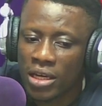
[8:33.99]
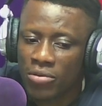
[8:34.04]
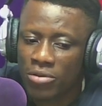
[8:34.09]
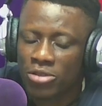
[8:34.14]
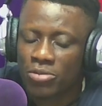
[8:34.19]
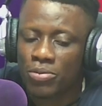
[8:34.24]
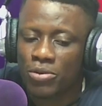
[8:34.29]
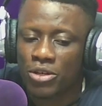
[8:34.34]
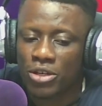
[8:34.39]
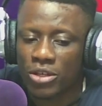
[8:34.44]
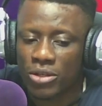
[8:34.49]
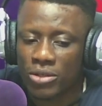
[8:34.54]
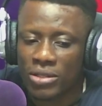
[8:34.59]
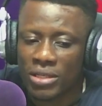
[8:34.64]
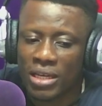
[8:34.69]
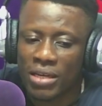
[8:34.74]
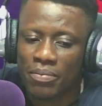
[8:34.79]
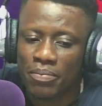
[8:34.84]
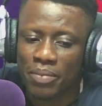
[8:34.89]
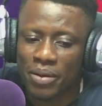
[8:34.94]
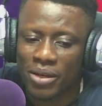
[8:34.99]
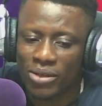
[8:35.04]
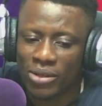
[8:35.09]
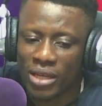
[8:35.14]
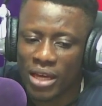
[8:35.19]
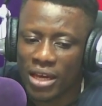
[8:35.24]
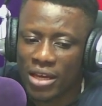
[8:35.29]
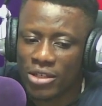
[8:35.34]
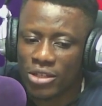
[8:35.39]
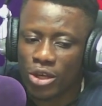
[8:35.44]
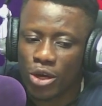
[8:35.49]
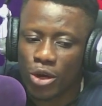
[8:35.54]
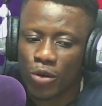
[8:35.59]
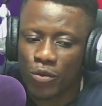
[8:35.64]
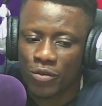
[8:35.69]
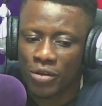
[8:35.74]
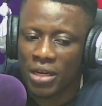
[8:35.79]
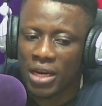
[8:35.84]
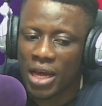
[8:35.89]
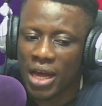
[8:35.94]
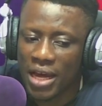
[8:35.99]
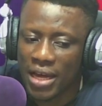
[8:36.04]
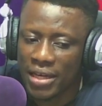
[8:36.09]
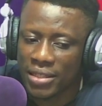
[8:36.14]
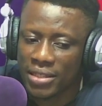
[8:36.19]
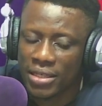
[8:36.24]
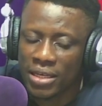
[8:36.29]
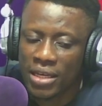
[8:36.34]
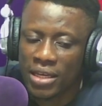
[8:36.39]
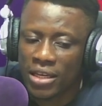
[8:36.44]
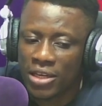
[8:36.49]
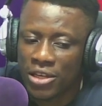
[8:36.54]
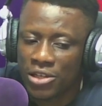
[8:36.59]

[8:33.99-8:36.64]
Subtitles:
was producing billionaires overnight.